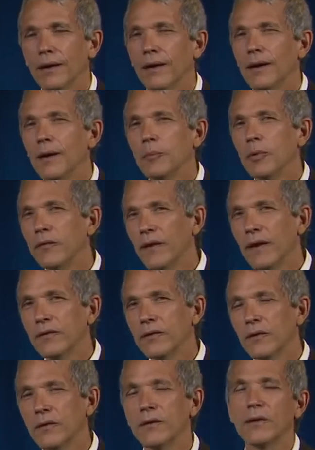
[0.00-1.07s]

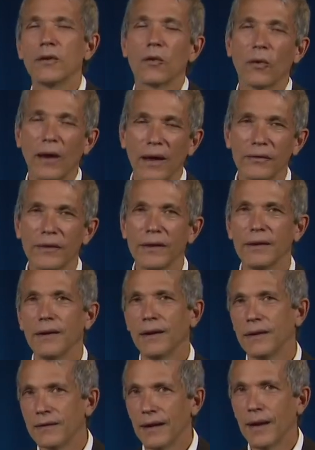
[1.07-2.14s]
Professors, in crafting
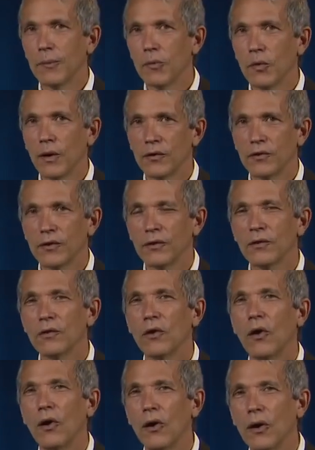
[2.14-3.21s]
exam questions,
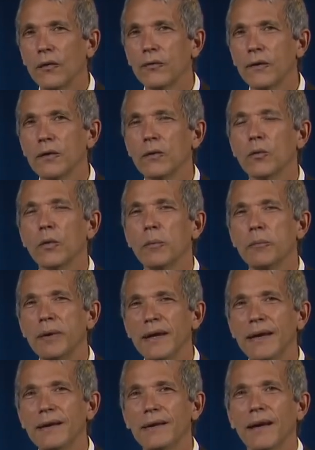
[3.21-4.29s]
often
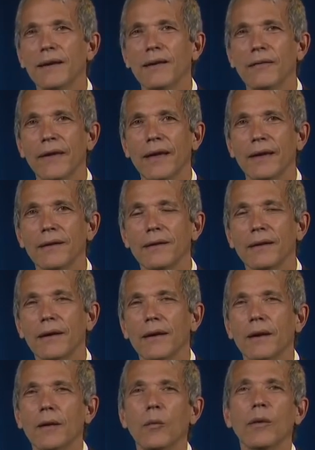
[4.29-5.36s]
repeat an event
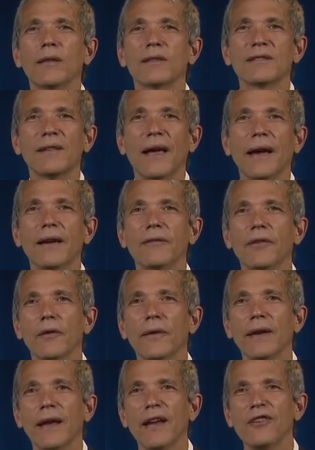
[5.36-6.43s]
with slight
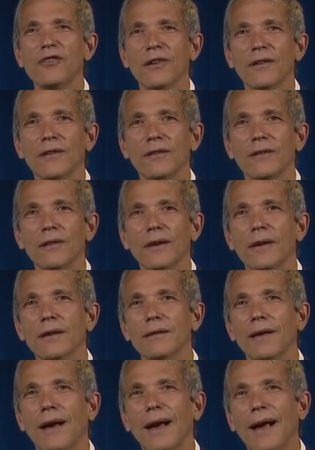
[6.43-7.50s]
variations
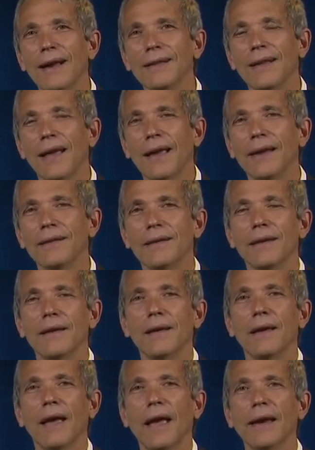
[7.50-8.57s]
to highlight
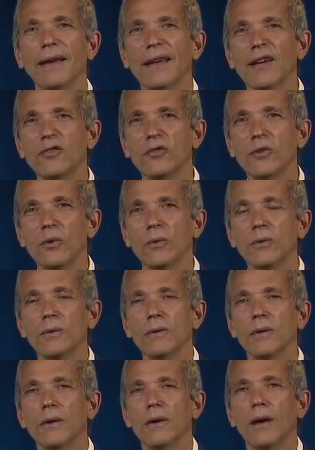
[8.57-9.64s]
an issue
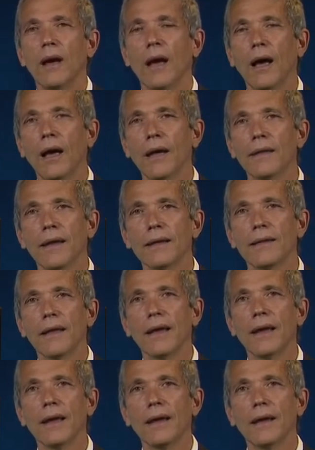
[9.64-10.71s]
uh, that
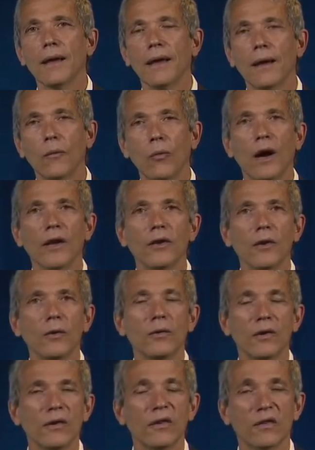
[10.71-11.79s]
they want you
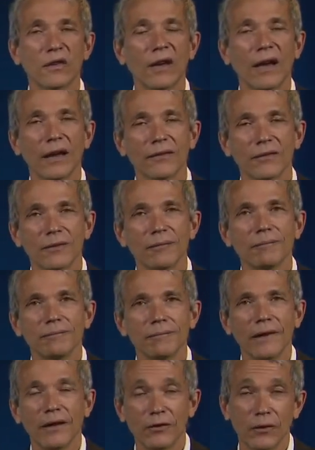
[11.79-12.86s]
to discuss
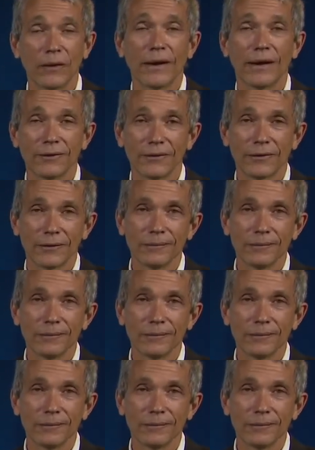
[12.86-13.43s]
in your answer.